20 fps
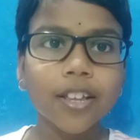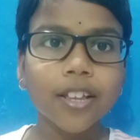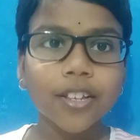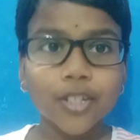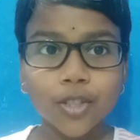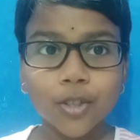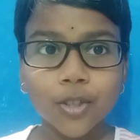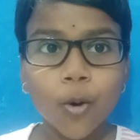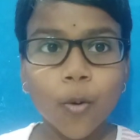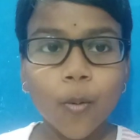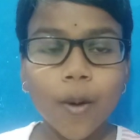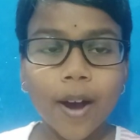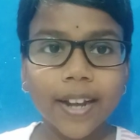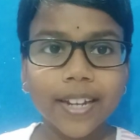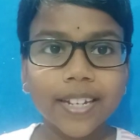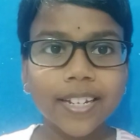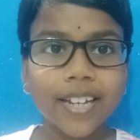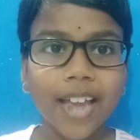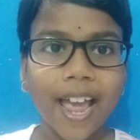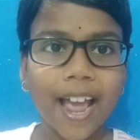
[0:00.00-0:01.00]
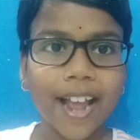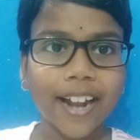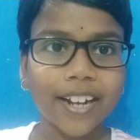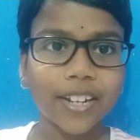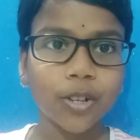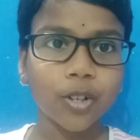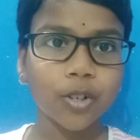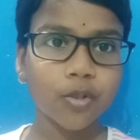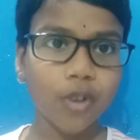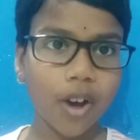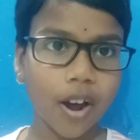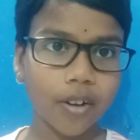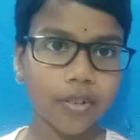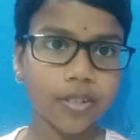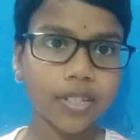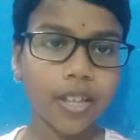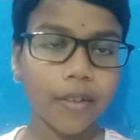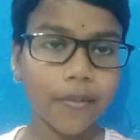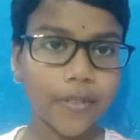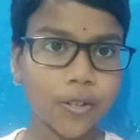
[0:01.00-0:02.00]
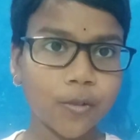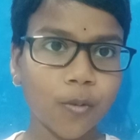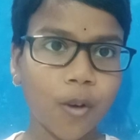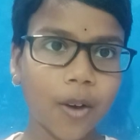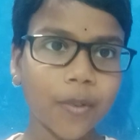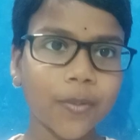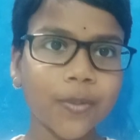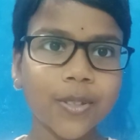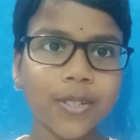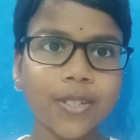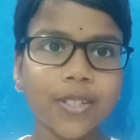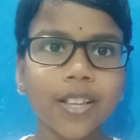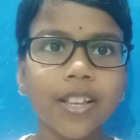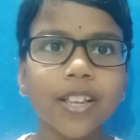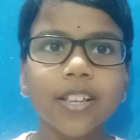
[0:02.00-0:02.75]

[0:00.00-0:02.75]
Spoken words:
Snow White and the Seven Dwarfs.